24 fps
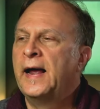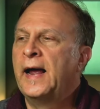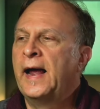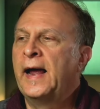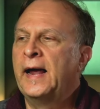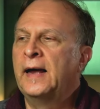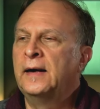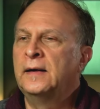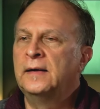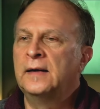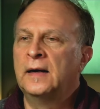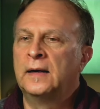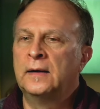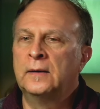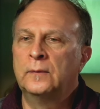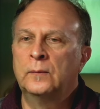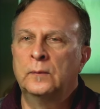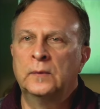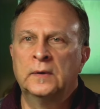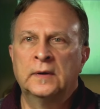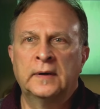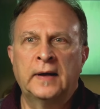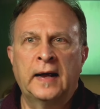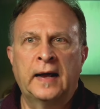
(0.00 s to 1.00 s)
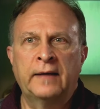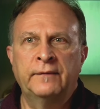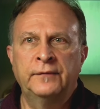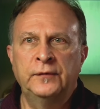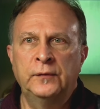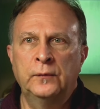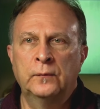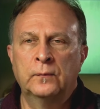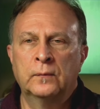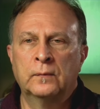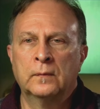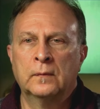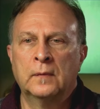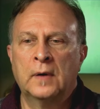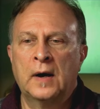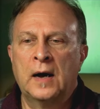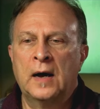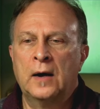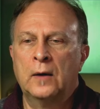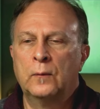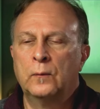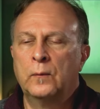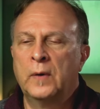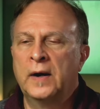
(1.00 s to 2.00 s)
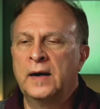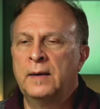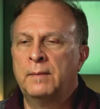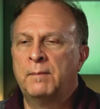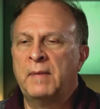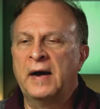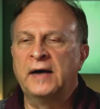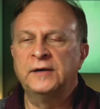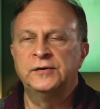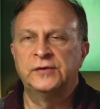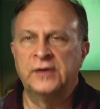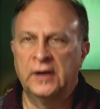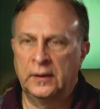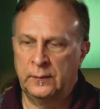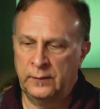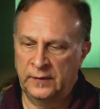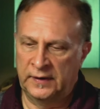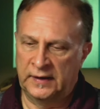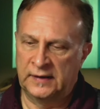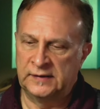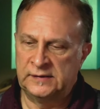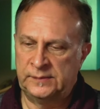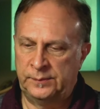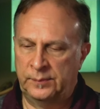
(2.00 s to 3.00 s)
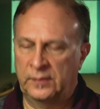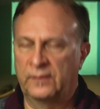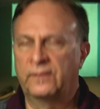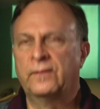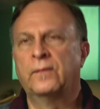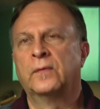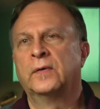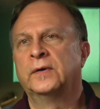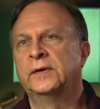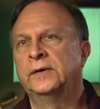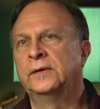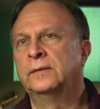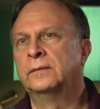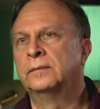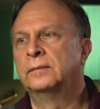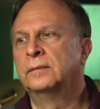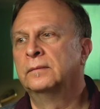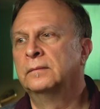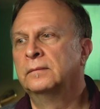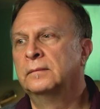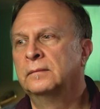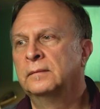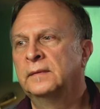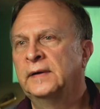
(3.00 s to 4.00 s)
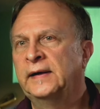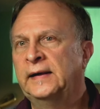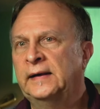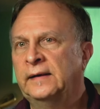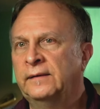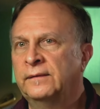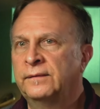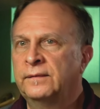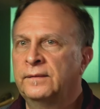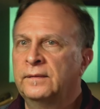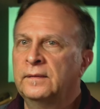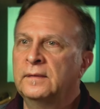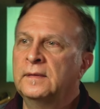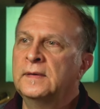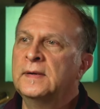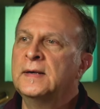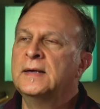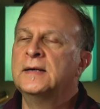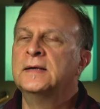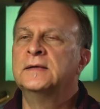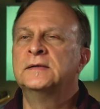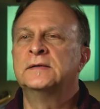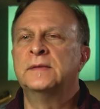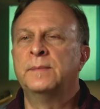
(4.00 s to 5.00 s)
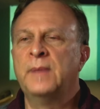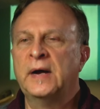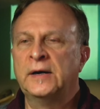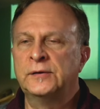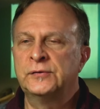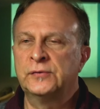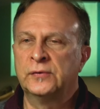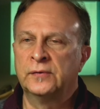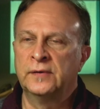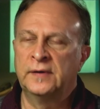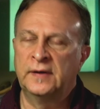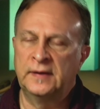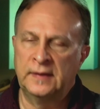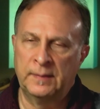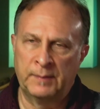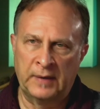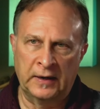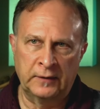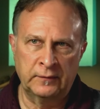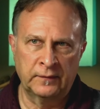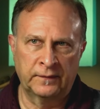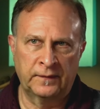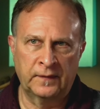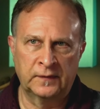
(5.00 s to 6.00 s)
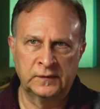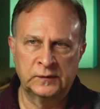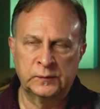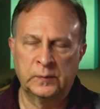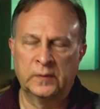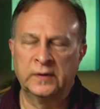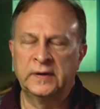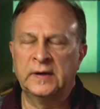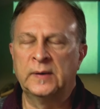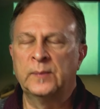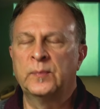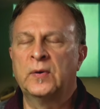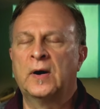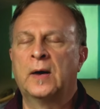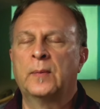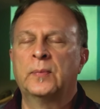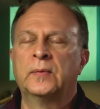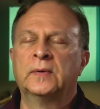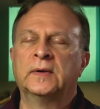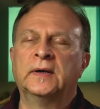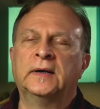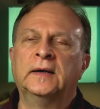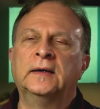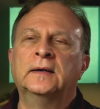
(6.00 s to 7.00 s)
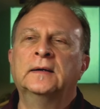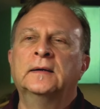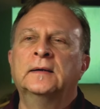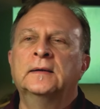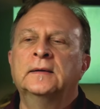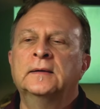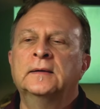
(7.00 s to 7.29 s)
And we'll have you run a mic check with us before you leave to make sure that the microphone's working properly.